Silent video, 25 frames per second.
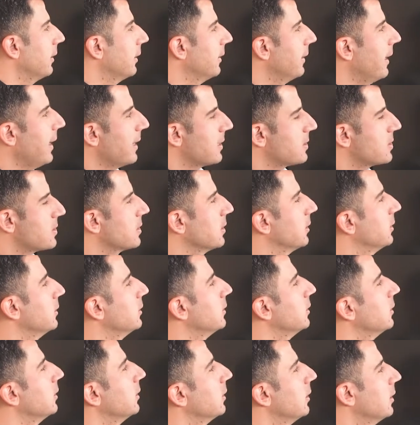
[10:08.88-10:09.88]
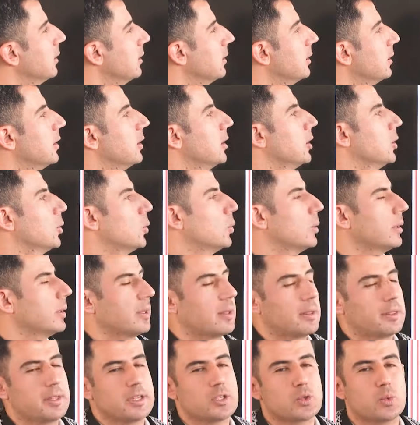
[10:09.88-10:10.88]
Next,
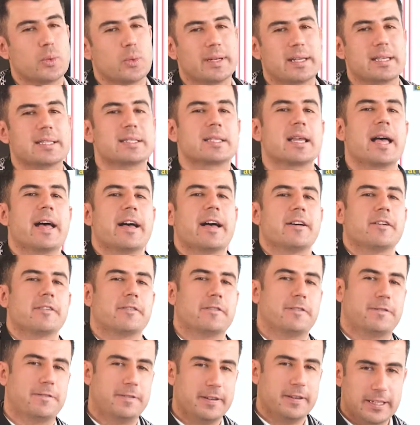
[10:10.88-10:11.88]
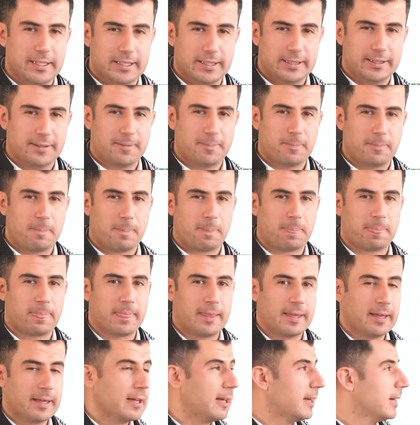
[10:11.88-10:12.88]
this one is F.
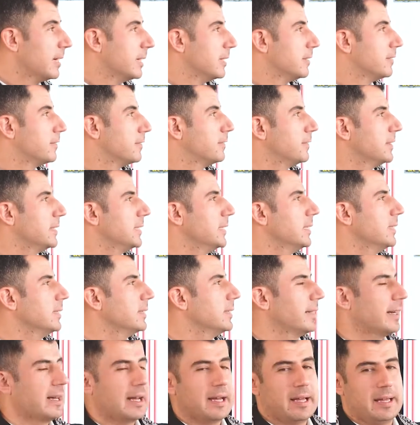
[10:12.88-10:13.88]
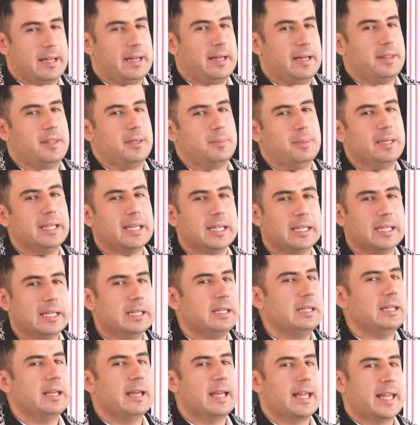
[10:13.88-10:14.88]
F at the
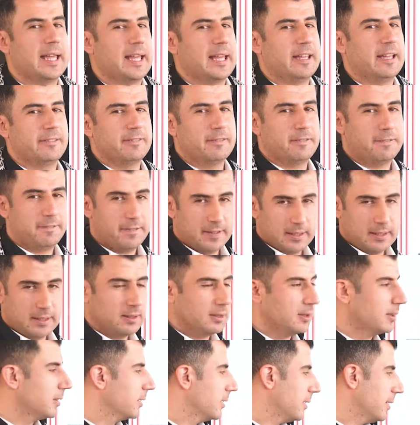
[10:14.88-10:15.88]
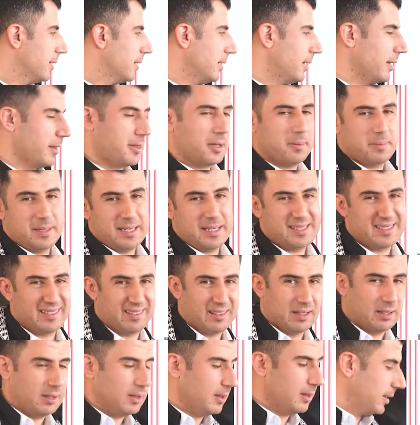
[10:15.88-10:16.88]
beginning, F in the
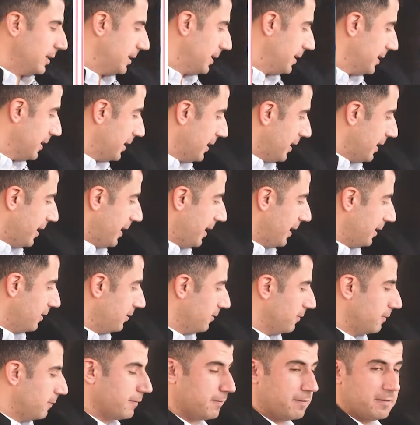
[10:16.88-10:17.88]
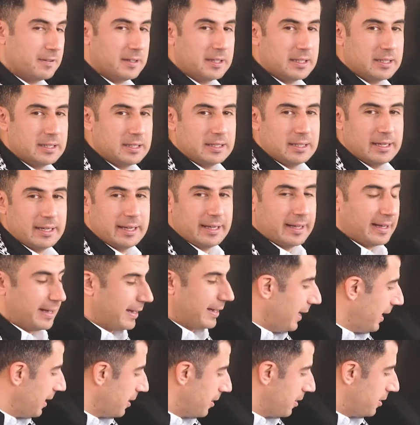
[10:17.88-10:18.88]
middle, and F
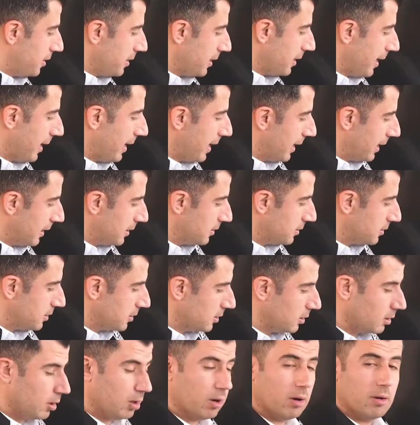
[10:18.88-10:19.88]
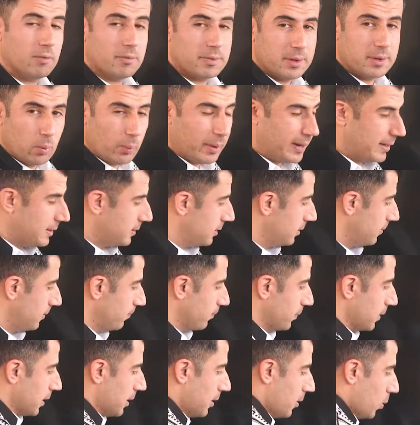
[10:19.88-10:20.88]
at the end of the word.
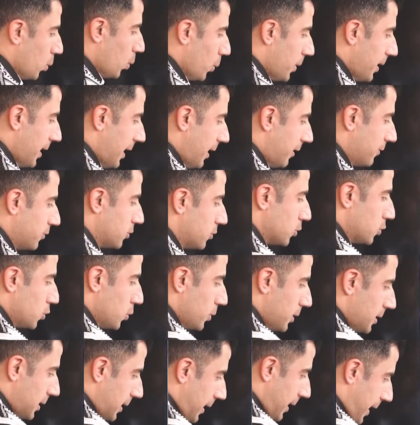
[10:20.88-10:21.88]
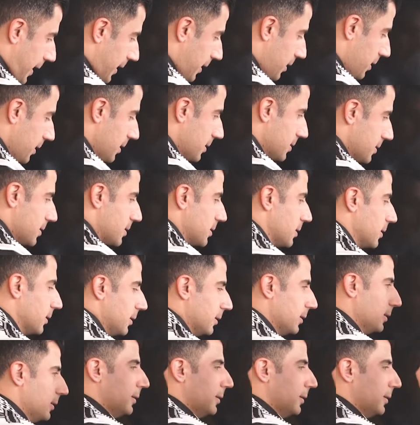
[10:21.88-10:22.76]
We have to do it like this.